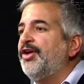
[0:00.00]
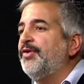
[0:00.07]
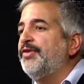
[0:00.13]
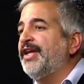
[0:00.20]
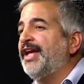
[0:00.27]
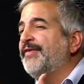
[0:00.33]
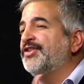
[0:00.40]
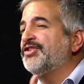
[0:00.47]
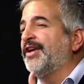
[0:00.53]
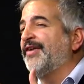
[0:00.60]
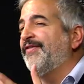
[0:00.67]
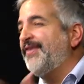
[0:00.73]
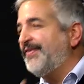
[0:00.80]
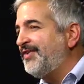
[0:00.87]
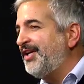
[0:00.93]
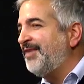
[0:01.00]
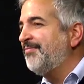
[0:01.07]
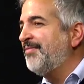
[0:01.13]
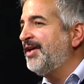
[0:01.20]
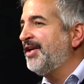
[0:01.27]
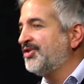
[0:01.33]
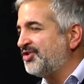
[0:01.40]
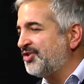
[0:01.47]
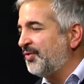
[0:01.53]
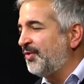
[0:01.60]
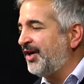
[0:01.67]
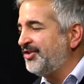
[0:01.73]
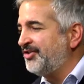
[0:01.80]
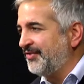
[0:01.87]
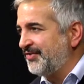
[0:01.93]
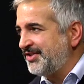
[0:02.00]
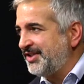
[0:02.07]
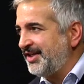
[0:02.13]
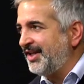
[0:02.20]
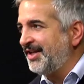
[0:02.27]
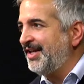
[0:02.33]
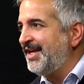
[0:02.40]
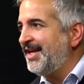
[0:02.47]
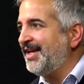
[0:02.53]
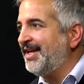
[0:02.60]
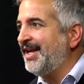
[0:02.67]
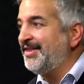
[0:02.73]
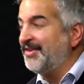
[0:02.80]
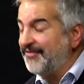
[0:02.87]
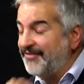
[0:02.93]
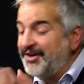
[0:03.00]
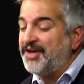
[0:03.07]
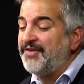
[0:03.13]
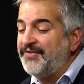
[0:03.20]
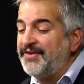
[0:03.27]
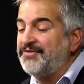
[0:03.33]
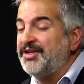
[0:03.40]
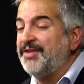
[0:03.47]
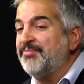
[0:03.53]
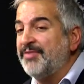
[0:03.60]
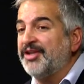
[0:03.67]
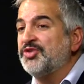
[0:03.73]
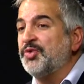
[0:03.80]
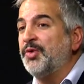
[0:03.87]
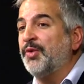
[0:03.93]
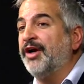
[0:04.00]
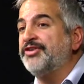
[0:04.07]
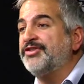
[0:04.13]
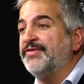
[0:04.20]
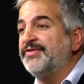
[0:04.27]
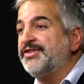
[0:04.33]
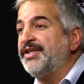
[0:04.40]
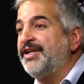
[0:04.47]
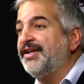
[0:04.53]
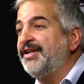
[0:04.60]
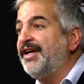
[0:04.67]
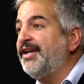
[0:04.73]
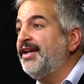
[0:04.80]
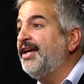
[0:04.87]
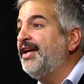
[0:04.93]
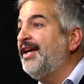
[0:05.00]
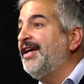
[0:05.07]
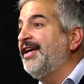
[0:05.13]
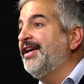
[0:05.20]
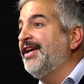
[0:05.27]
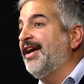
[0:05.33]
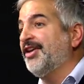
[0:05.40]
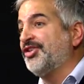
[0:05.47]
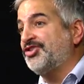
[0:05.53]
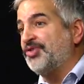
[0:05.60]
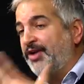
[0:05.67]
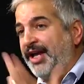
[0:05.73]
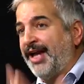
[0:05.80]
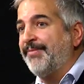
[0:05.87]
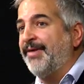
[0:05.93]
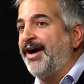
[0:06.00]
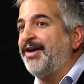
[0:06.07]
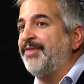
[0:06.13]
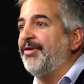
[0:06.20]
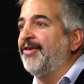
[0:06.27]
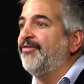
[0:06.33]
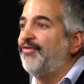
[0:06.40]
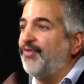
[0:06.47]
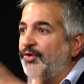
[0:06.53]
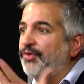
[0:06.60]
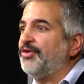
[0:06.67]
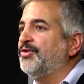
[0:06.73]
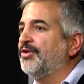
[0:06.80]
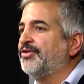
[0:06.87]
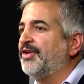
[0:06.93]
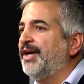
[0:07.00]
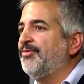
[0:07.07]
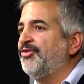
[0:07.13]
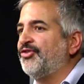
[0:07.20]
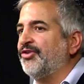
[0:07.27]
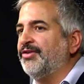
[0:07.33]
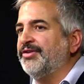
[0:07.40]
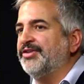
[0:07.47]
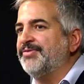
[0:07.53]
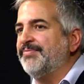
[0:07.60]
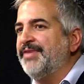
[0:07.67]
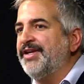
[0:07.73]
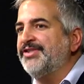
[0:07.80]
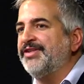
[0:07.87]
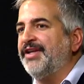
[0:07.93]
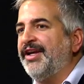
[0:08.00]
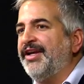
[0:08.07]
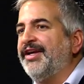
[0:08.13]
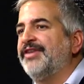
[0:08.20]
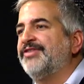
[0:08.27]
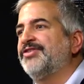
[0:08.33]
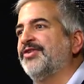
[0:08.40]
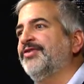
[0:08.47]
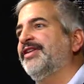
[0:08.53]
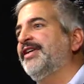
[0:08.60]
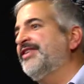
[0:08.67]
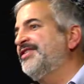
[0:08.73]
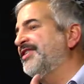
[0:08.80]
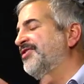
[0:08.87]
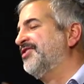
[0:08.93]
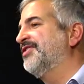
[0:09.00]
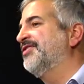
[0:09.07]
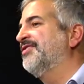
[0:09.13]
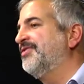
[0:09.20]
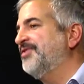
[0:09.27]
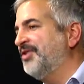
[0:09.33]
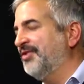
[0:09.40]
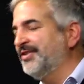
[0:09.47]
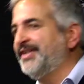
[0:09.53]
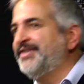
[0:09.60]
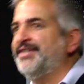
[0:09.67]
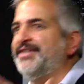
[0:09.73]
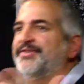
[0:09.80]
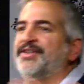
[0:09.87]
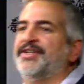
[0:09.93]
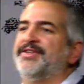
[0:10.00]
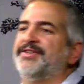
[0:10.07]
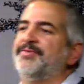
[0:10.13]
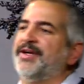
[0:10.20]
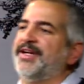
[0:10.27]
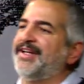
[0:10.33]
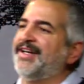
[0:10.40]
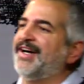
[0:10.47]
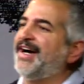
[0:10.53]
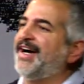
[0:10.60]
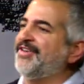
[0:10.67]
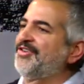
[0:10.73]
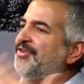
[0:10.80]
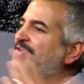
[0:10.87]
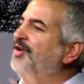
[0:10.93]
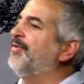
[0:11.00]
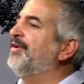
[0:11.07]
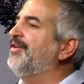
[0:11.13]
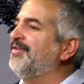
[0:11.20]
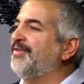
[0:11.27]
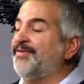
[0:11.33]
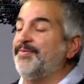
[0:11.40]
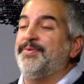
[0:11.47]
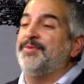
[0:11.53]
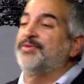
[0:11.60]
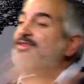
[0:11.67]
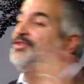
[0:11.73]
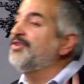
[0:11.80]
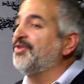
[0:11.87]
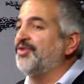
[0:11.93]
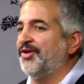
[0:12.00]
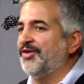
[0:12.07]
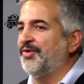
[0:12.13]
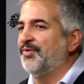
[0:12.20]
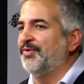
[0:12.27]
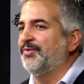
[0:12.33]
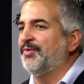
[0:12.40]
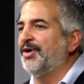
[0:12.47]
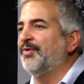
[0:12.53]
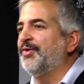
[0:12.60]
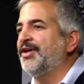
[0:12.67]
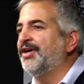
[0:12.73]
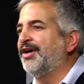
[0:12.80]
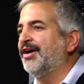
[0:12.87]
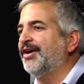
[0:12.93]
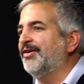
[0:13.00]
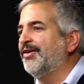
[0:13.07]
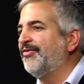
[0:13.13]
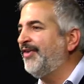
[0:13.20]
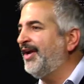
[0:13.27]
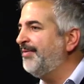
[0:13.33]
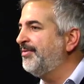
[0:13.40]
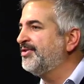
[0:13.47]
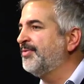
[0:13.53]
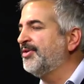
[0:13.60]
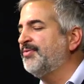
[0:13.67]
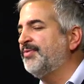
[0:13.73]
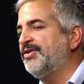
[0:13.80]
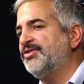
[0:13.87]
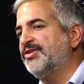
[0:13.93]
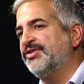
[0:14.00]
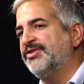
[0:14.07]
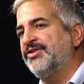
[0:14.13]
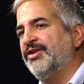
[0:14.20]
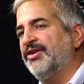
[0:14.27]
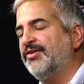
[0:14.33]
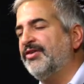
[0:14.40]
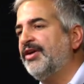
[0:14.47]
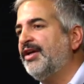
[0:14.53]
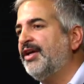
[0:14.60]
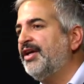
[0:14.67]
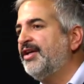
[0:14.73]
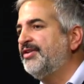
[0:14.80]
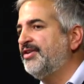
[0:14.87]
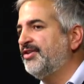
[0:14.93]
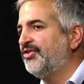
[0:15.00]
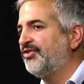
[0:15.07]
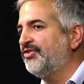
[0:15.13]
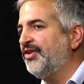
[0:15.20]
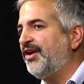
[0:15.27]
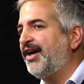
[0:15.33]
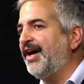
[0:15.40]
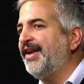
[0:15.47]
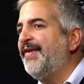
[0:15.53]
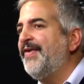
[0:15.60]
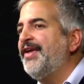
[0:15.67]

They gave us 15 minutes to watch of CNN, and the very 15 minutes we watched of CNN, a story came out about 4 New York Times journalists missing. And so Lindsay was like, oh my God, people still don't know where we are. Our families must be just, distraught.